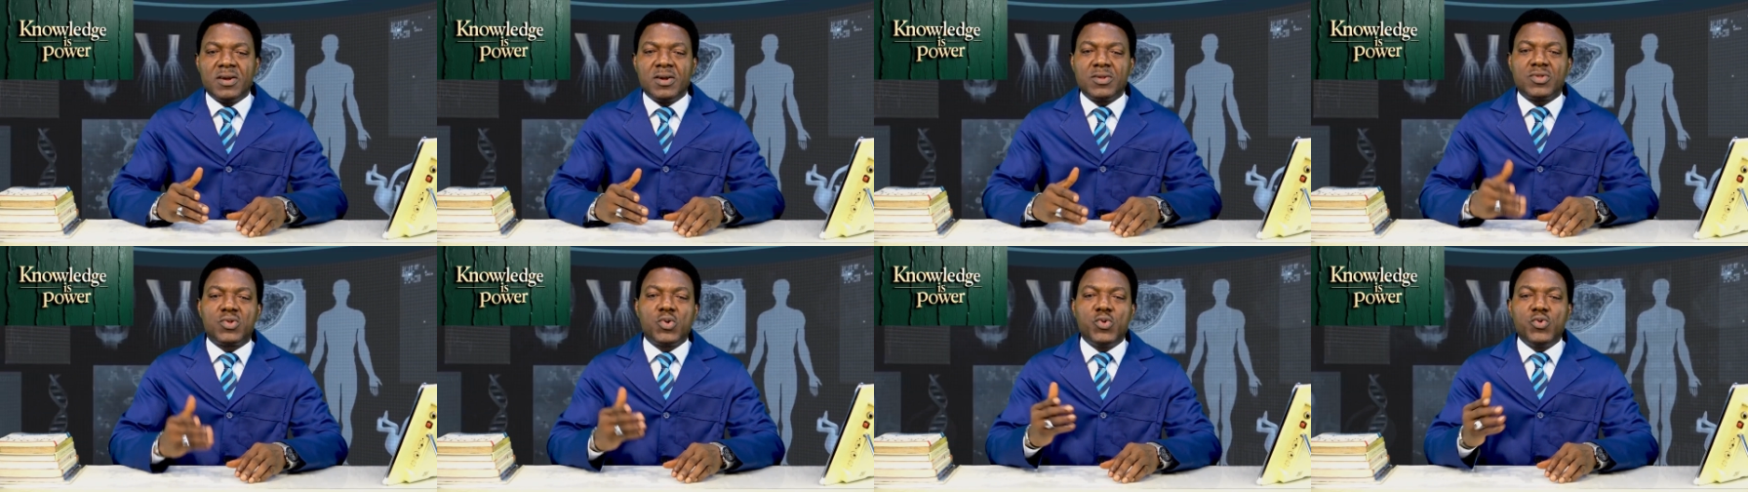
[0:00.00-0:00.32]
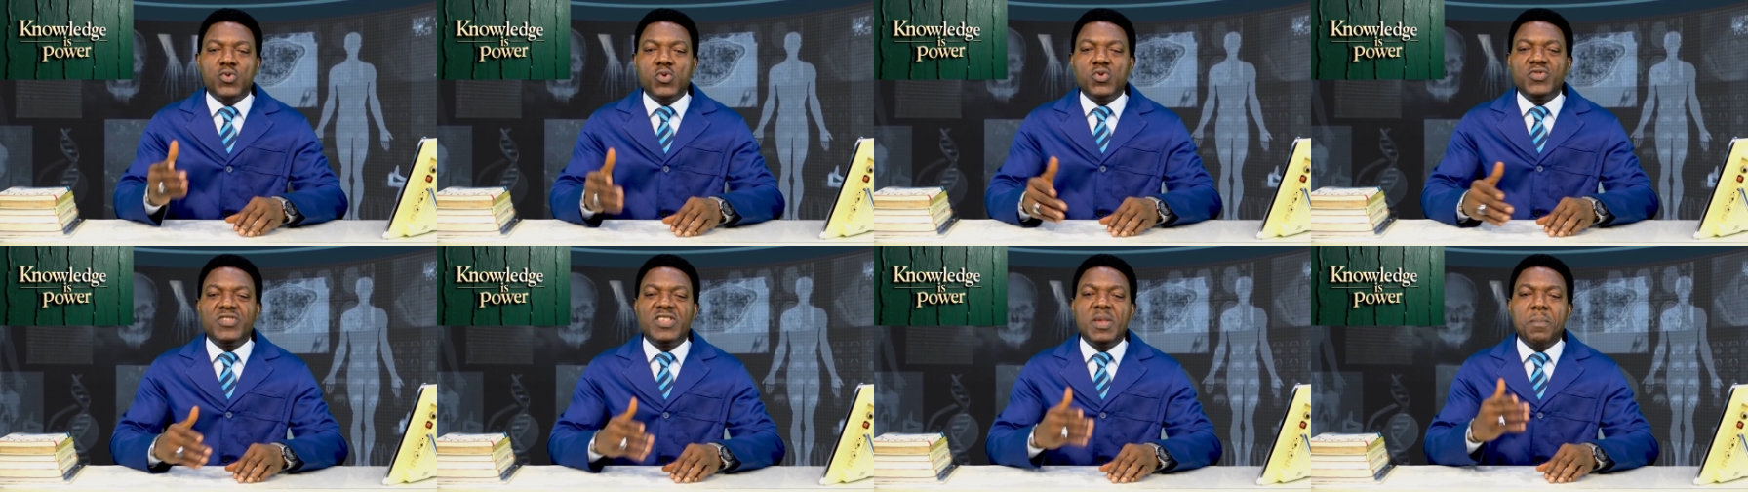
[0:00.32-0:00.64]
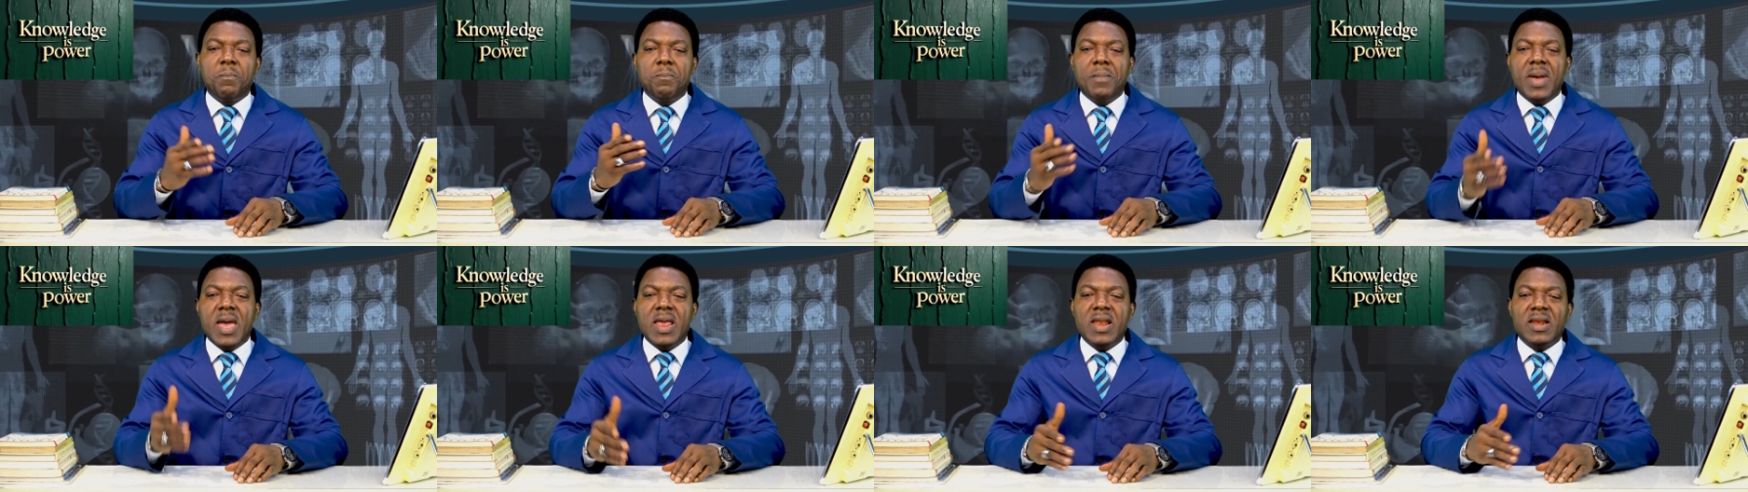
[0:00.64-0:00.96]
to use the
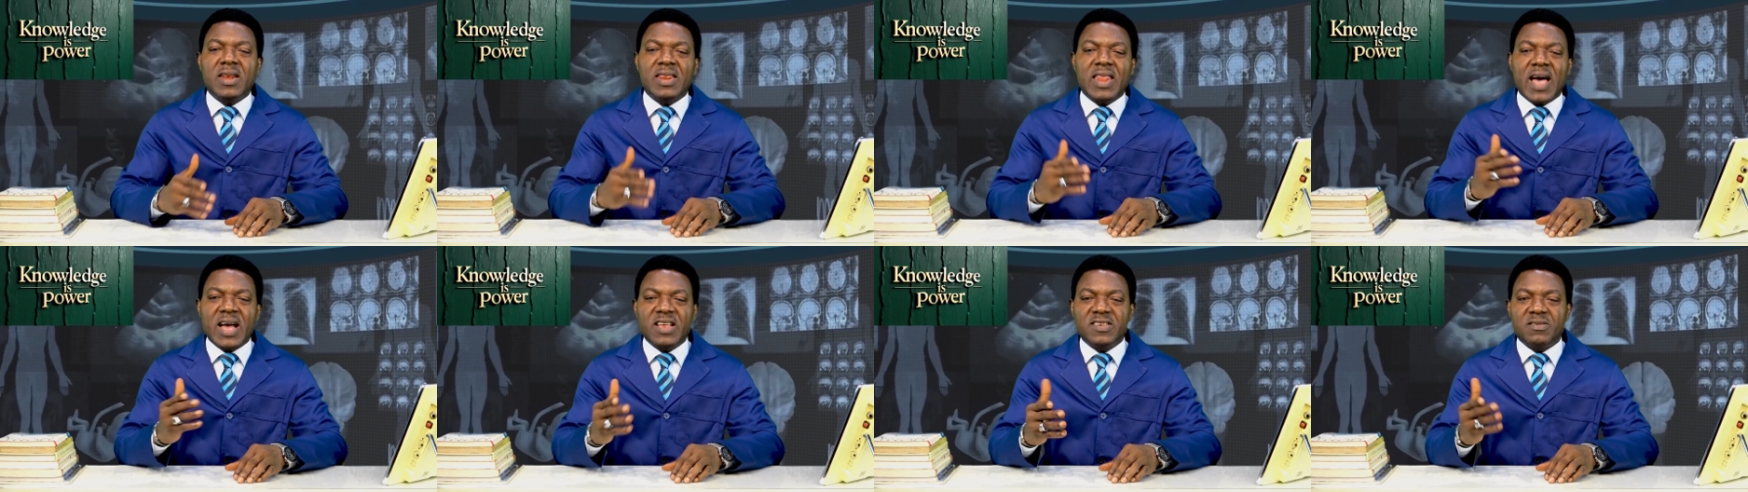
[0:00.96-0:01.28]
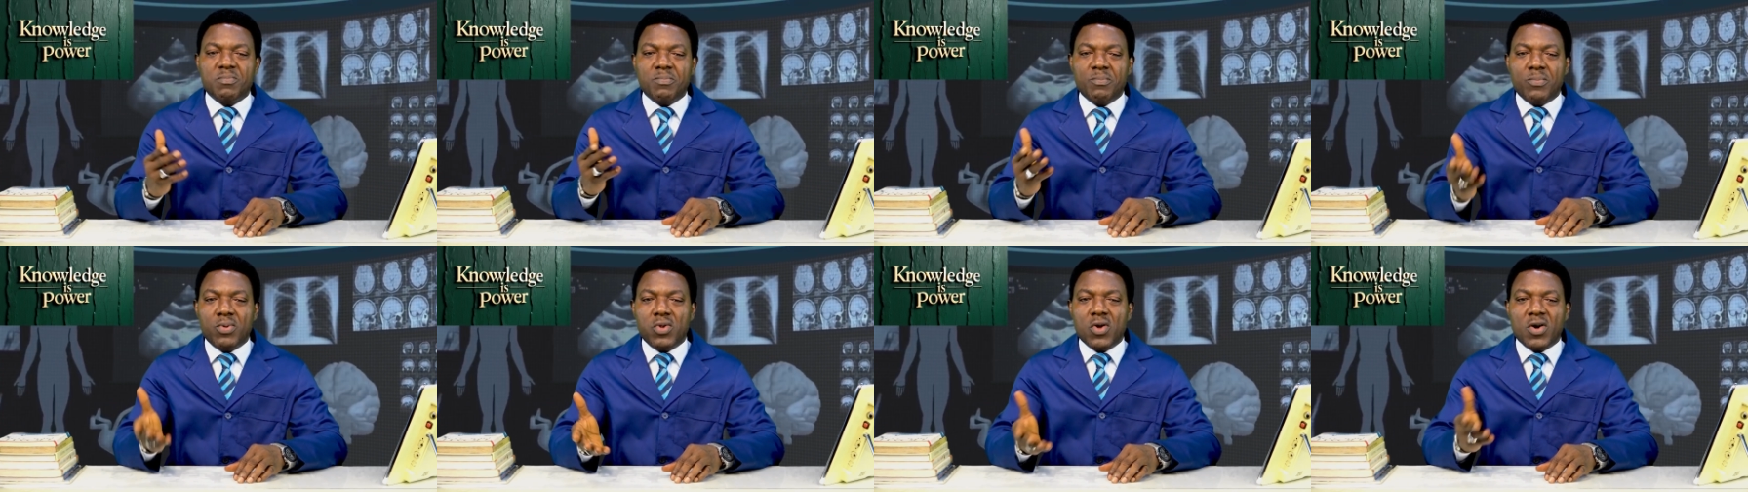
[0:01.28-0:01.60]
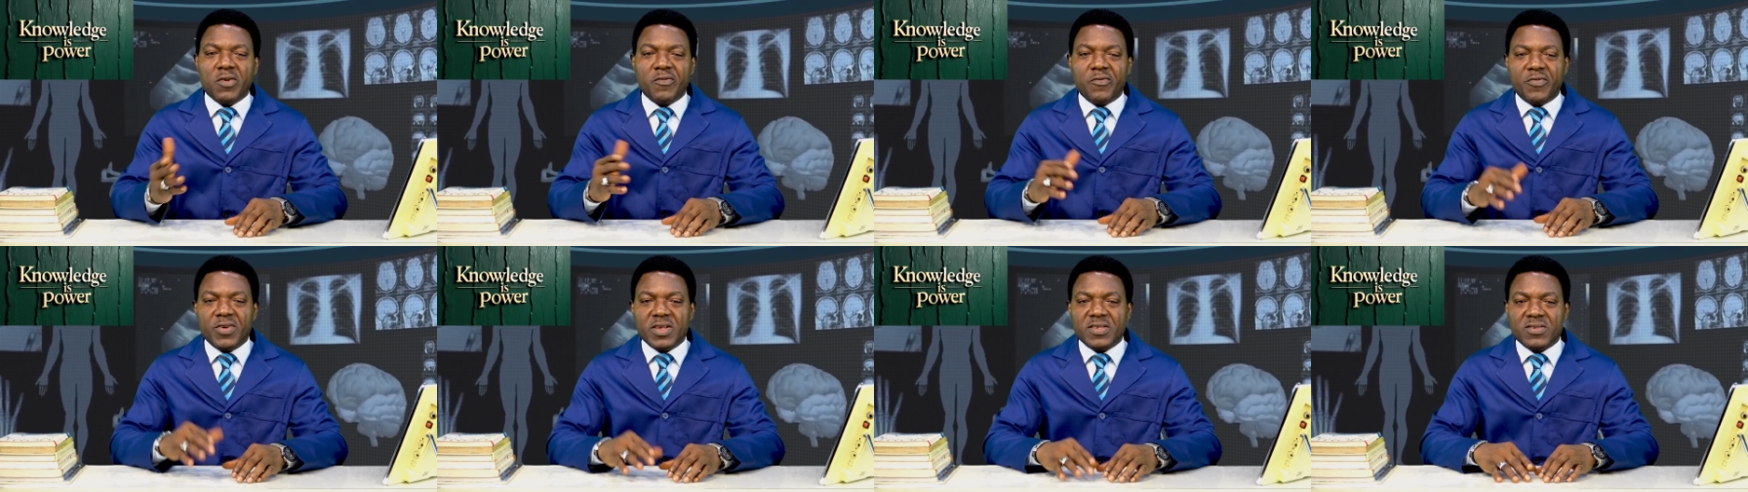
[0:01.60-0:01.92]
main large
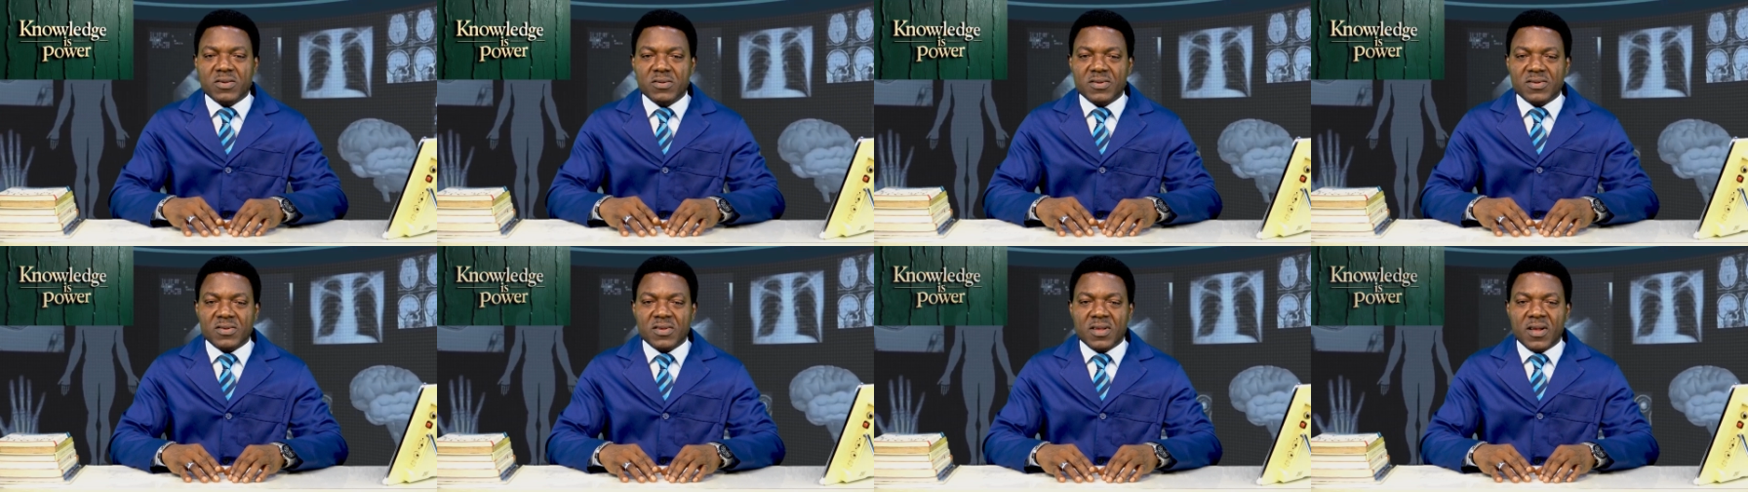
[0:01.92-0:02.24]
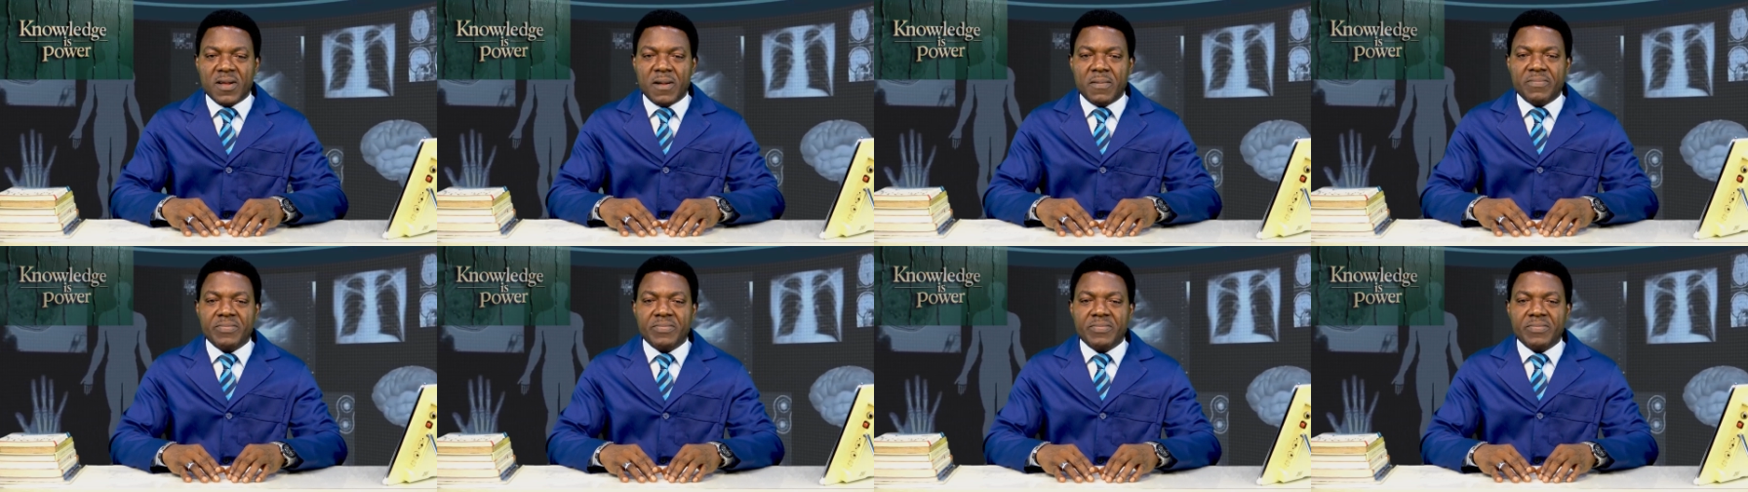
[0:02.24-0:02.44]
blood vessels